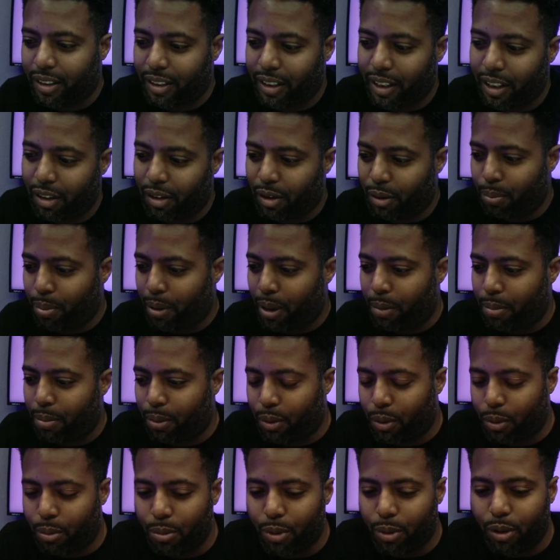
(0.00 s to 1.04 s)
Either people
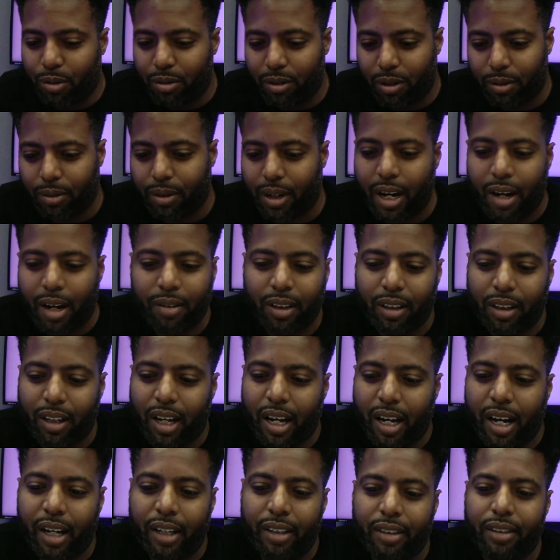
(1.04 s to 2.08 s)
who moved around a
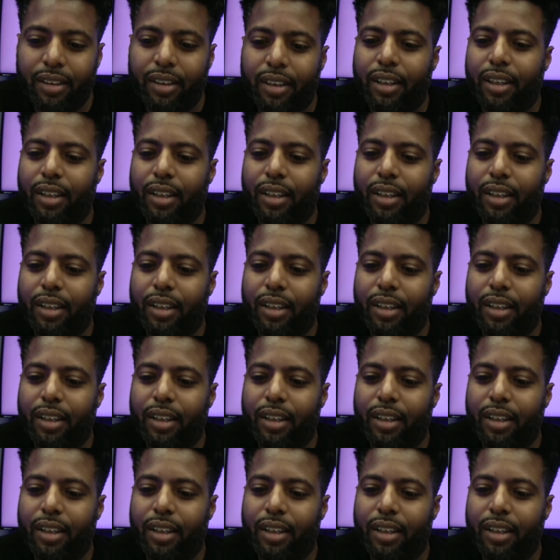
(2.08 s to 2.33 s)
lot,